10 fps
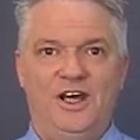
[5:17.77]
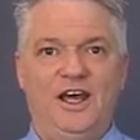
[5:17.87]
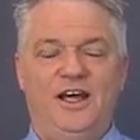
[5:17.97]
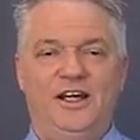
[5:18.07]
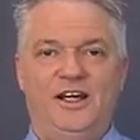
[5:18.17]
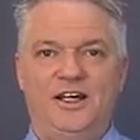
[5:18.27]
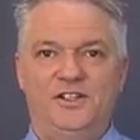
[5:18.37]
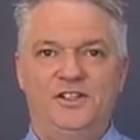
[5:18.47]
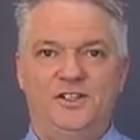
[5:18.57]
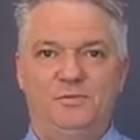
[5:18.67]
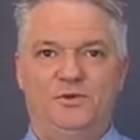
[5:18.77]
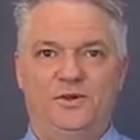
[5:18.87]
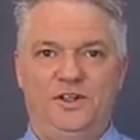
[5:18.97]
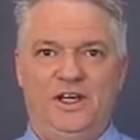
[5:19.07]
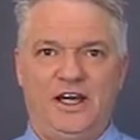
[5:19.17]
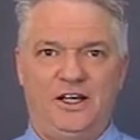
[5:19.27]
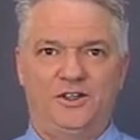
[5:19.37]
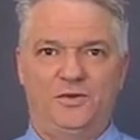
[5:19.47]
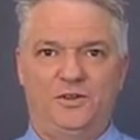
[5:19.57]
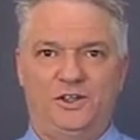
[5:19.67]
and it has to support the
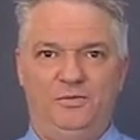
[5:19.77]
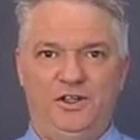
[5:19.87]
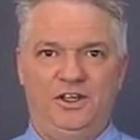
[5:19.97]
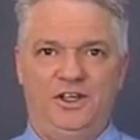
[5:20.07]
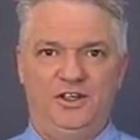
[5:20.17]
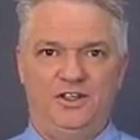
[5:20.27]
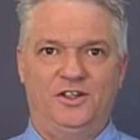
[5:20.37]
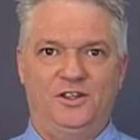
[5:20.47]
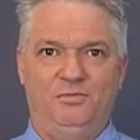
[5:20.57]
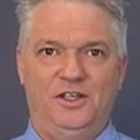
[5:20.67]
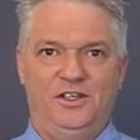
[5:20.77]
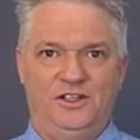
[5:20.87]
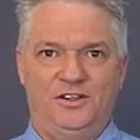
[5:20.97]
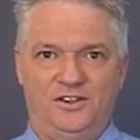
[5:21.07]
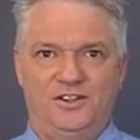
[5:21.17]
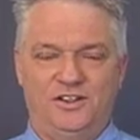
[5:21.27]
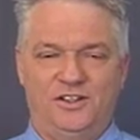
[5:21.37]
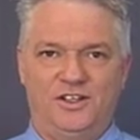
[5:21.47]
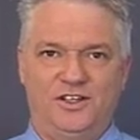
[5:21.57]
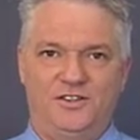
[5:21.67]
actual communication of the media, the
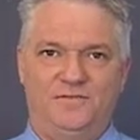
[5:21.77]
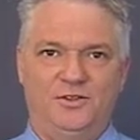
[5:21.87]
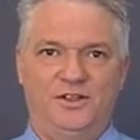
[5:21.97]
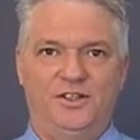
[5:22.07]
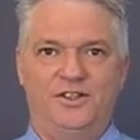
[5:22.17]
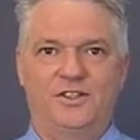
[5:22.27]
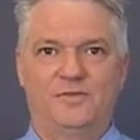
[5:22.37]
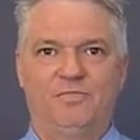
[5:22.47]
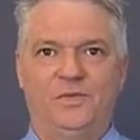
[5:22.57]
digitized voice.